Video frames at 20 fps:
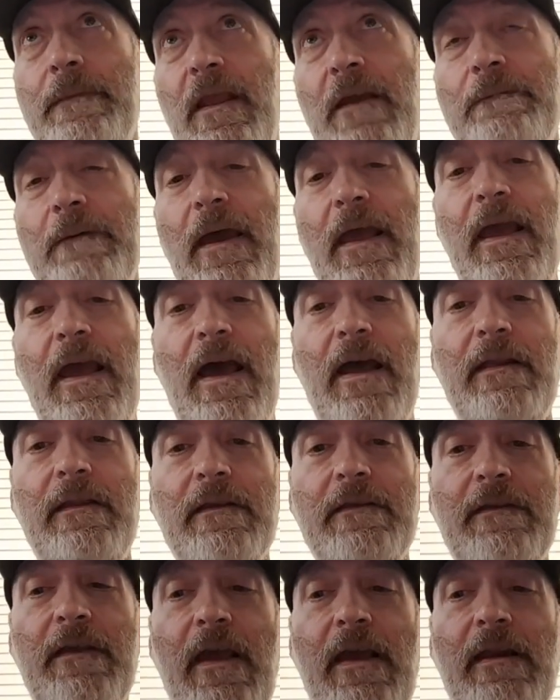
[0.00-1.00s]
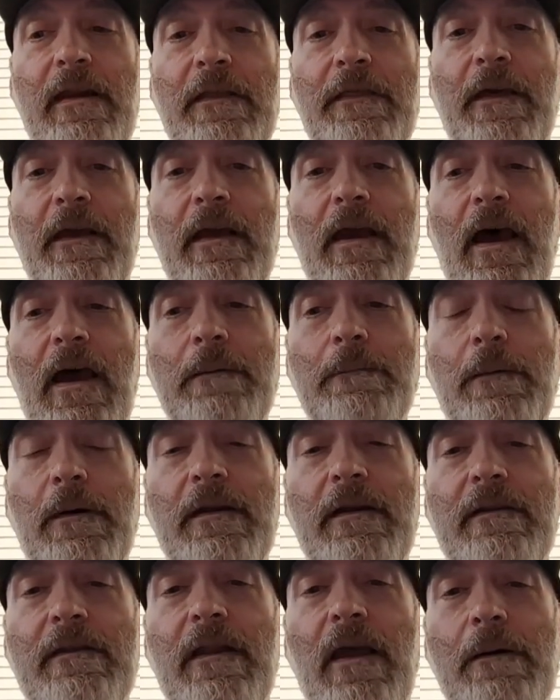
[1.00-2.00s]
If I had to say anything, I
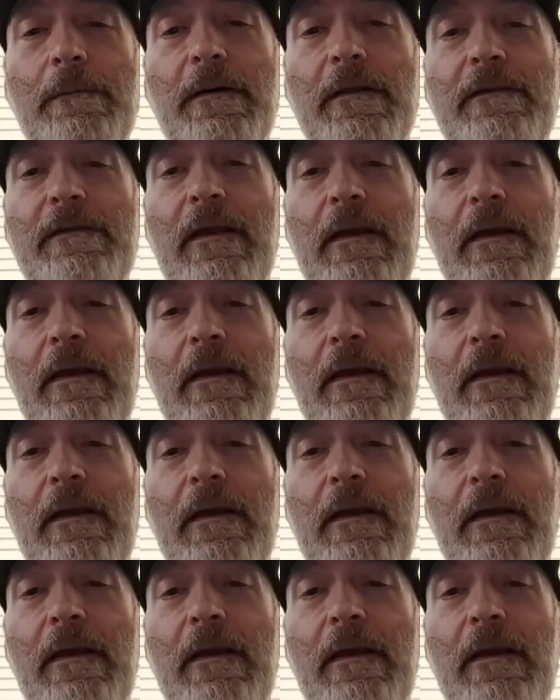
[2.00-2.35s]
would